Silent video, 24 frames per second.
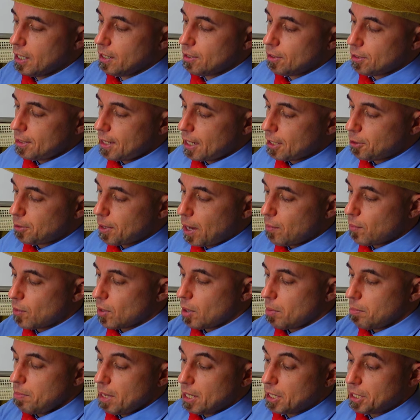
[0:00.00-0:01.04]
So that's why we
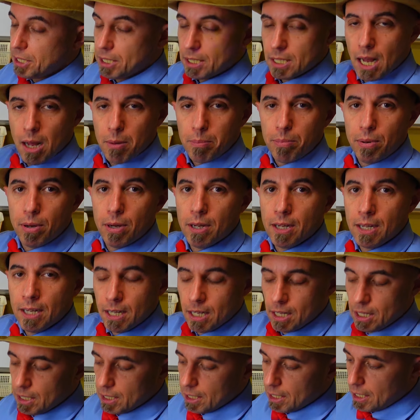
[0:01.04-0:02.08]
are mixing up
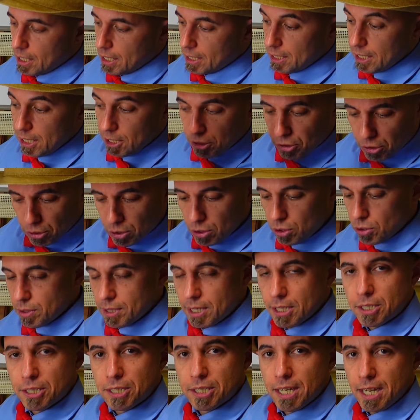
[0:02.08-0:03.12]
these 2
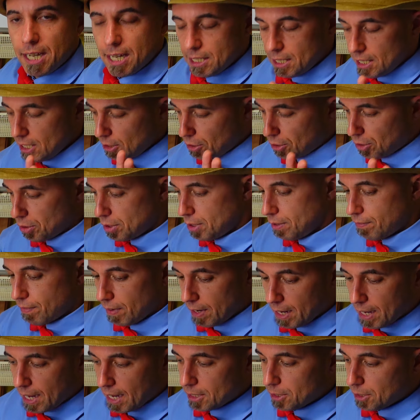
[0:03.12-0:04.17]
units and these 2
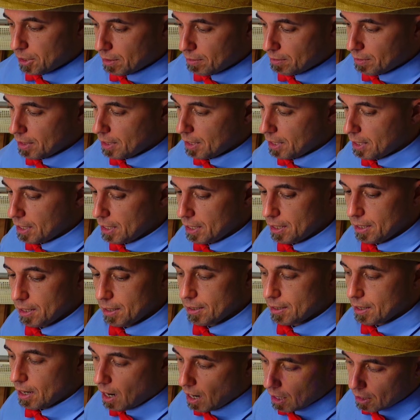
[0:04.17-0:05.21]
different kinds of
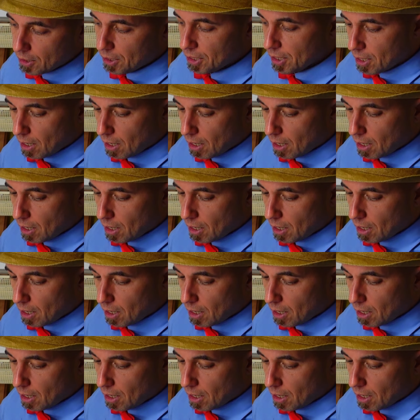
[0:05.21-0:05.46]
cards.